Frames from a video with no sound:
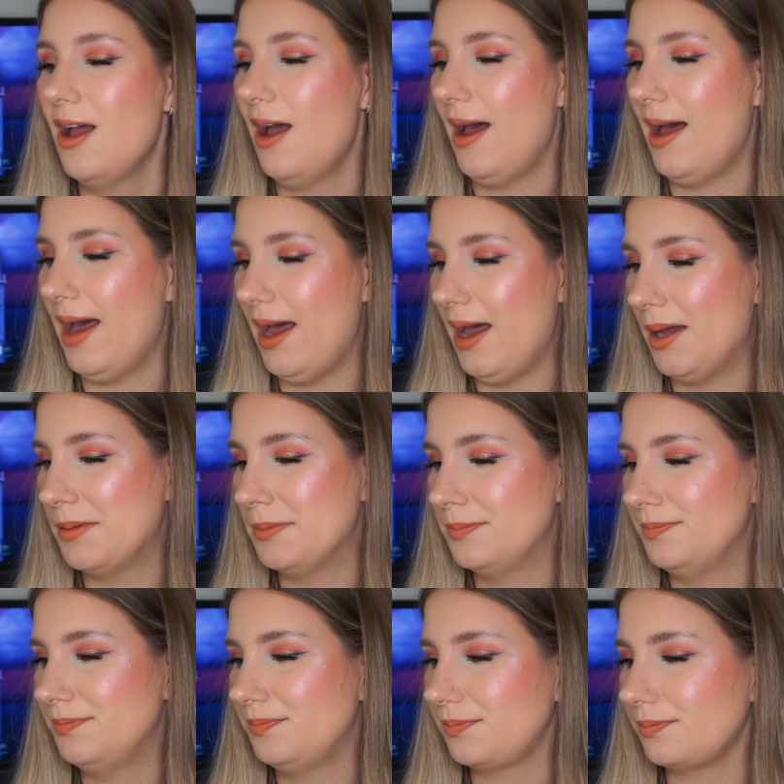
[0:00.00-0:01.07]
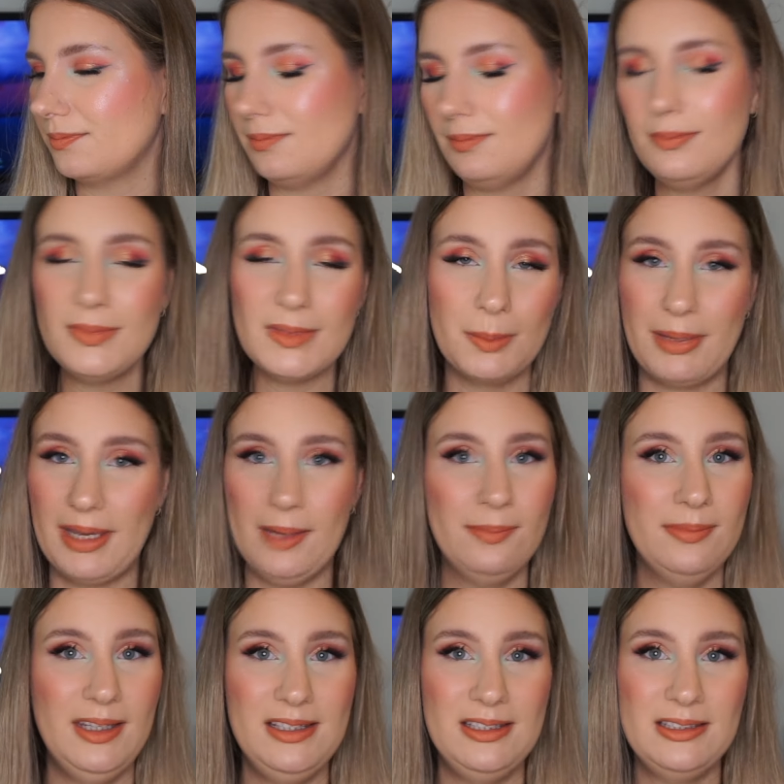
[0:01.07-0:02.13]
But yeah,
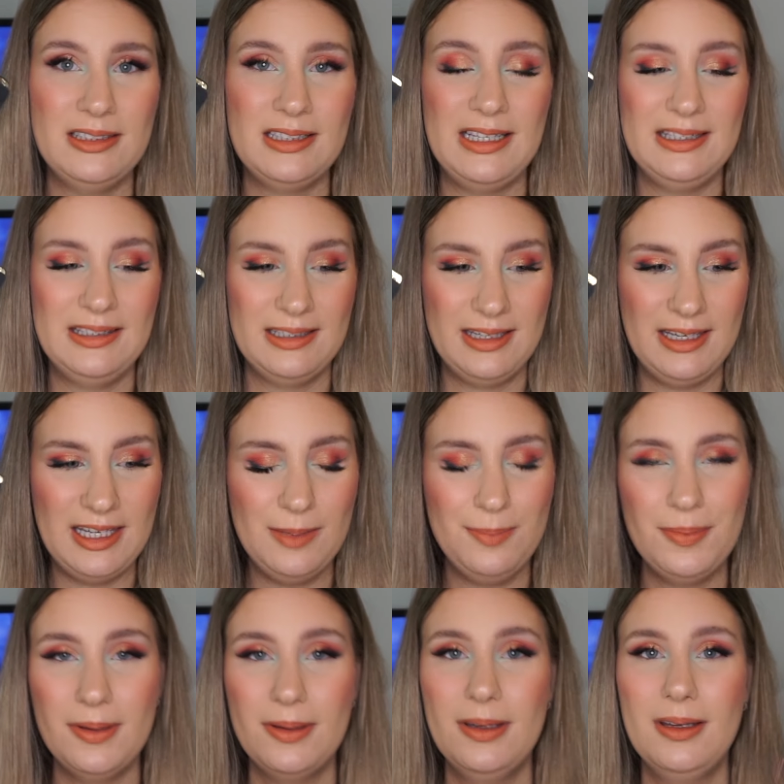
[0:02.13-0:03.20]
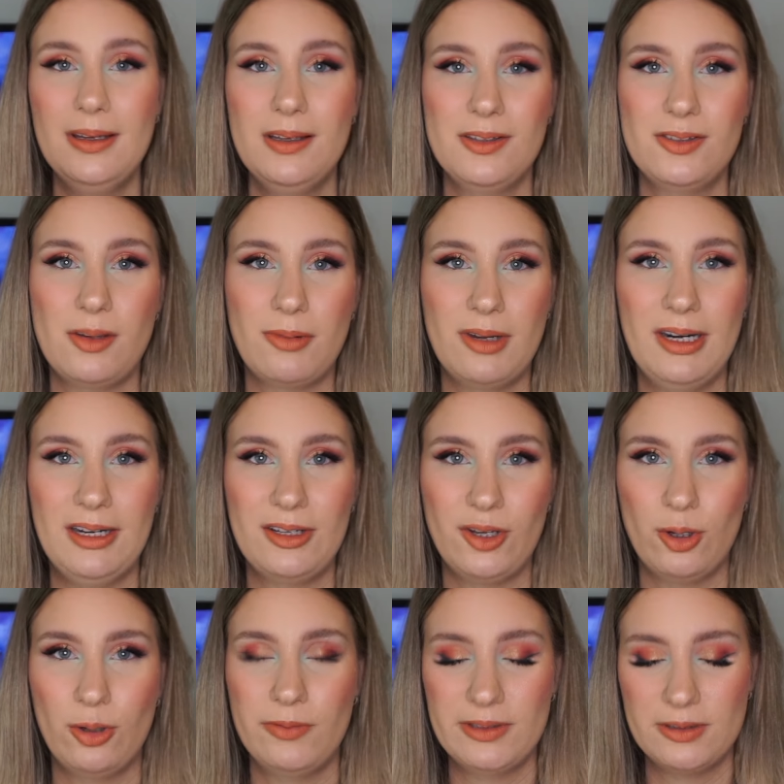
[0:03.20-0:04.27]
this is an easy to keep, so I'm going to let
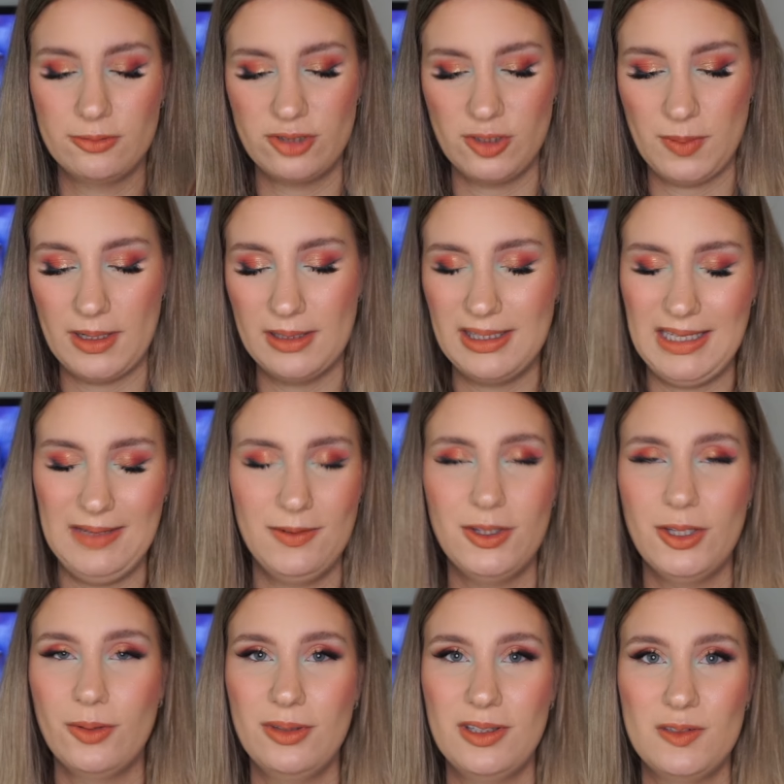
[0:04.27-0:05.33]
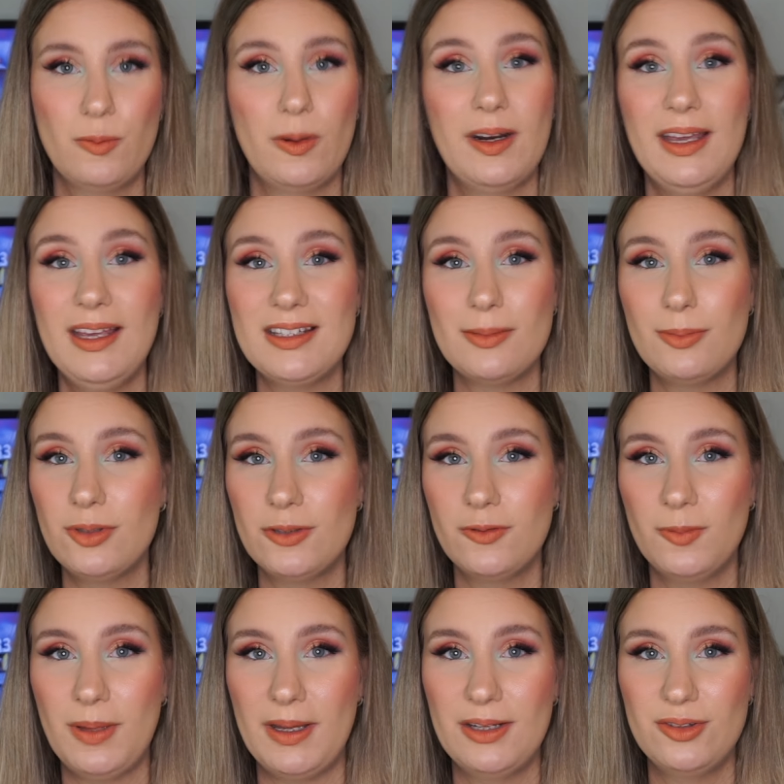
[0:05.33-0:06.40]
go of the Sultry palette, even though this one is a beautiful
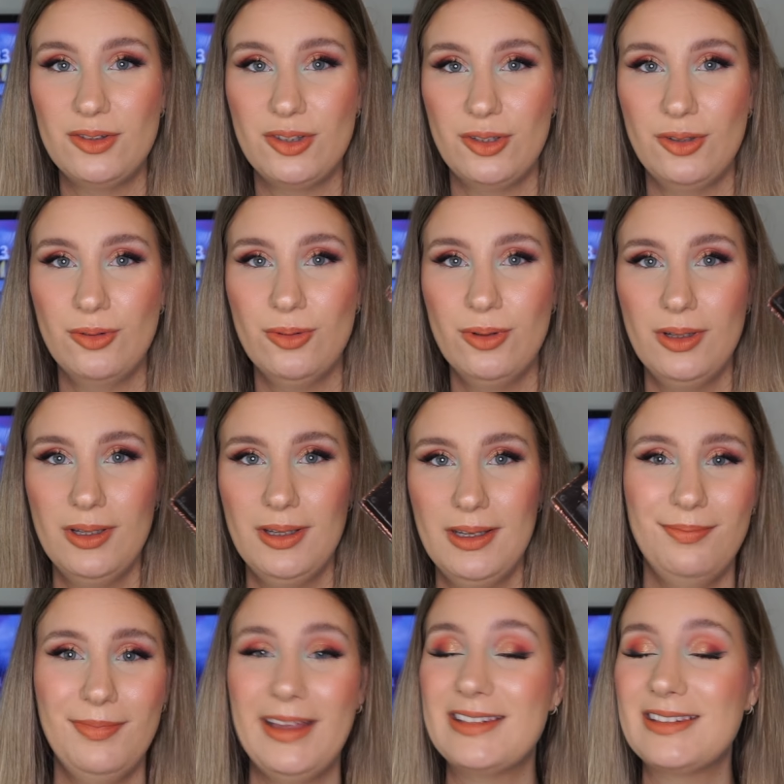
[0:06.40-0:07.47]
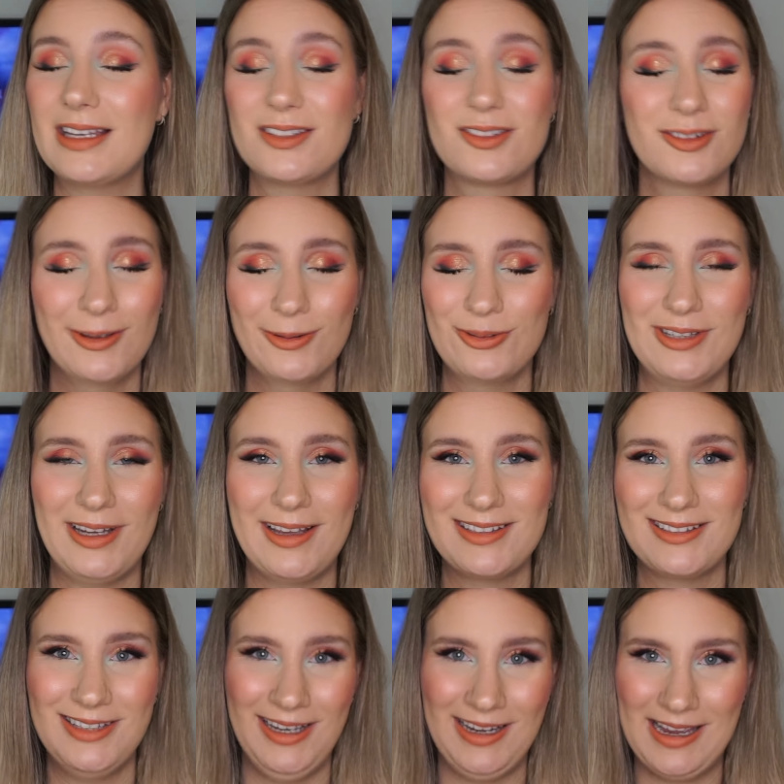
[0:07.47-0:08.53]
palette too. It stands no
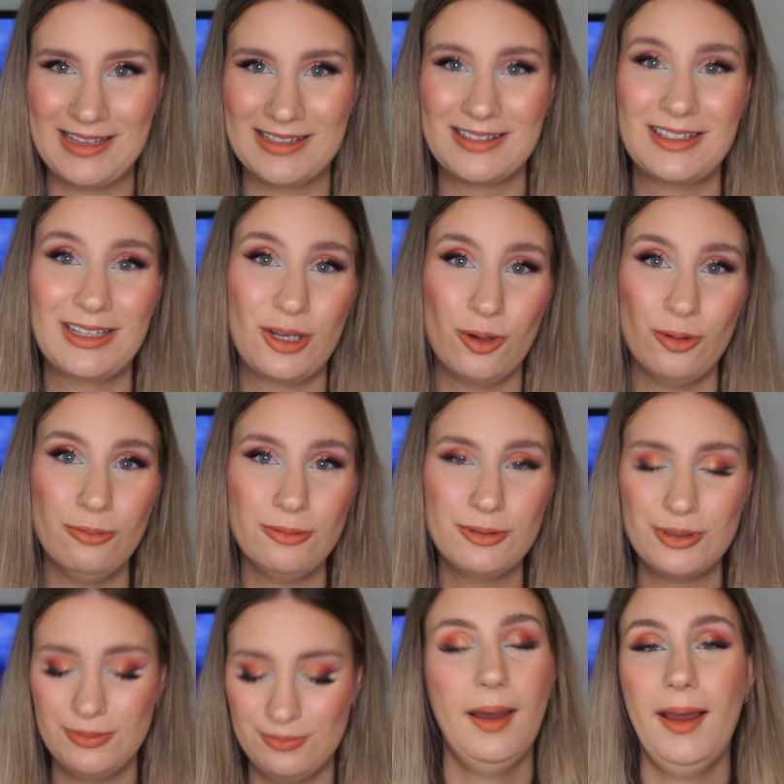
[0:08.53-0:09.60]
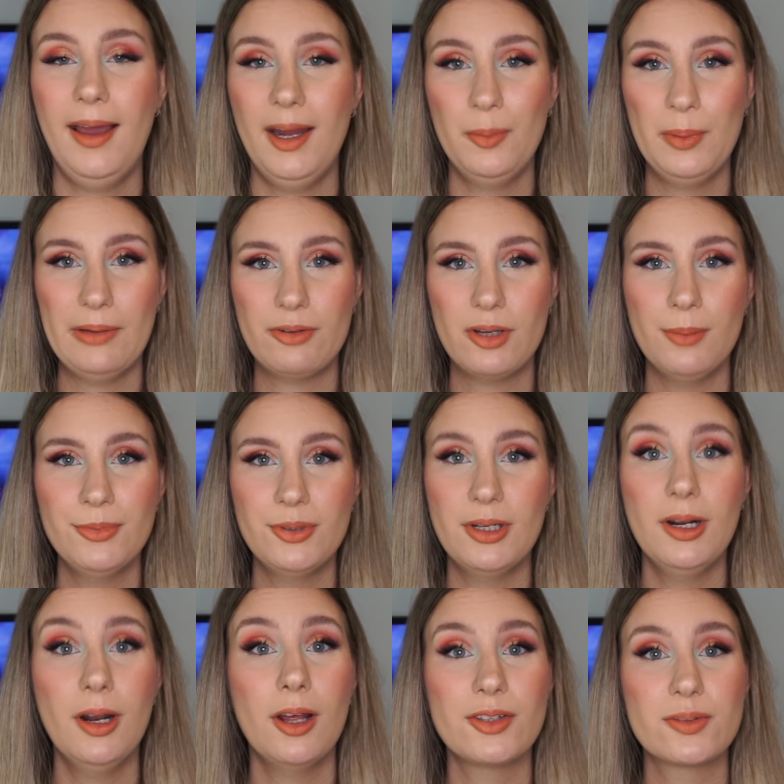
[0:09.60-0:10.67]
chance against the gold. And we have come to the
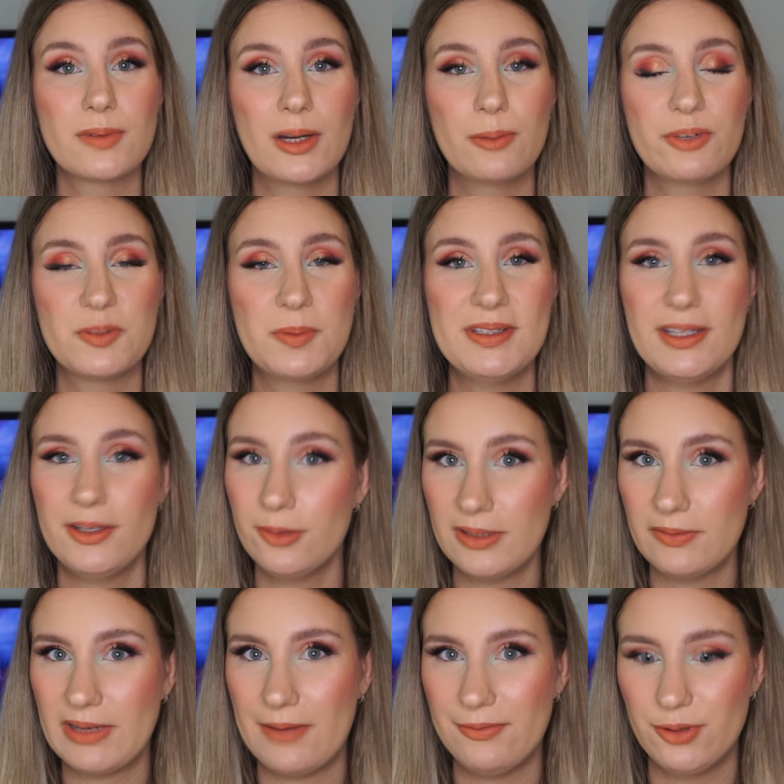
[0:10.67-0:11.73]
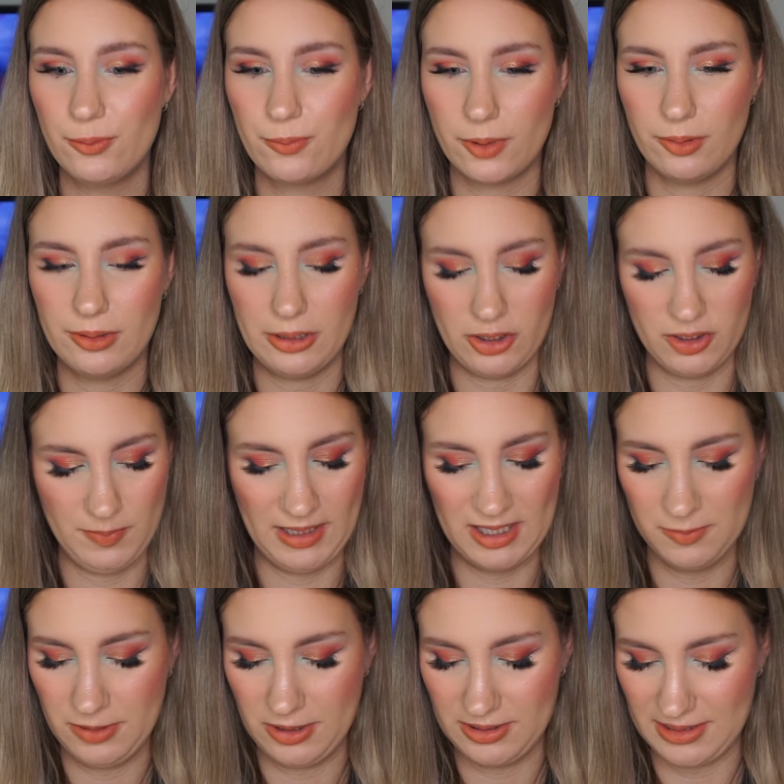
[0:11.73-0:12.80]
last round, which means I don't even have to roll the last palettes
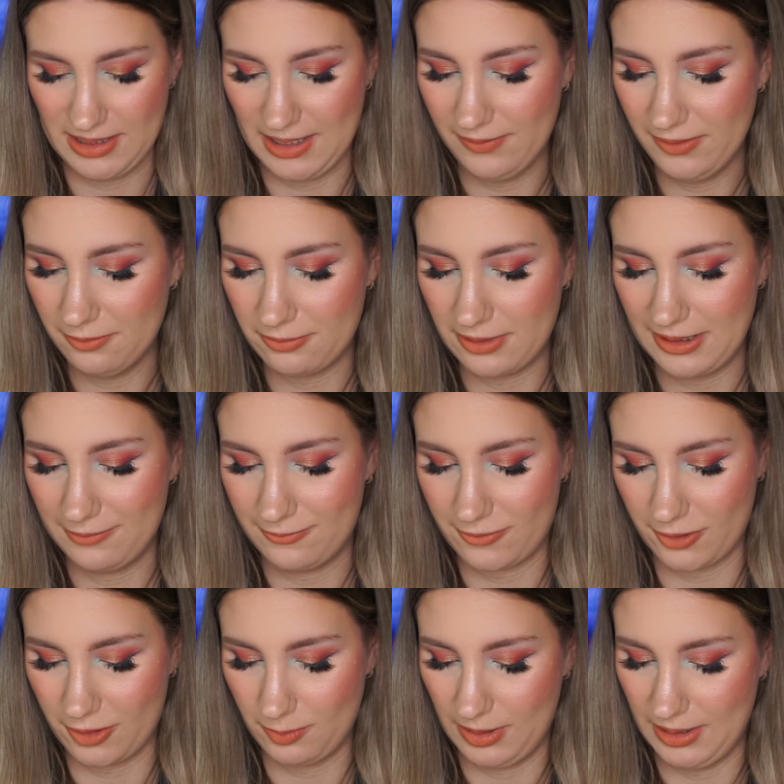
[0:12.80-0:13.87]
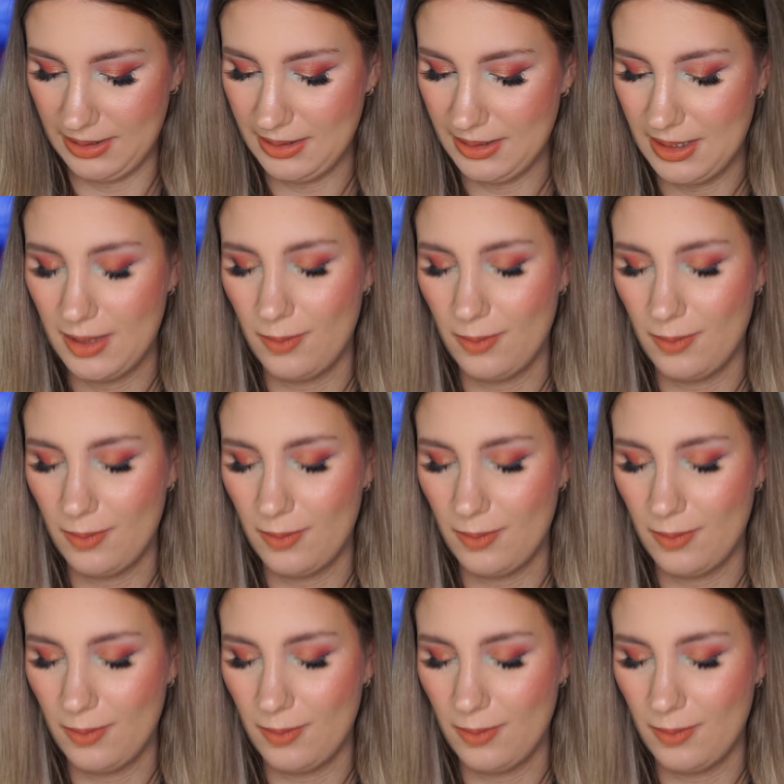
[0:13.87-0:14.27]
because I have them right in front of me.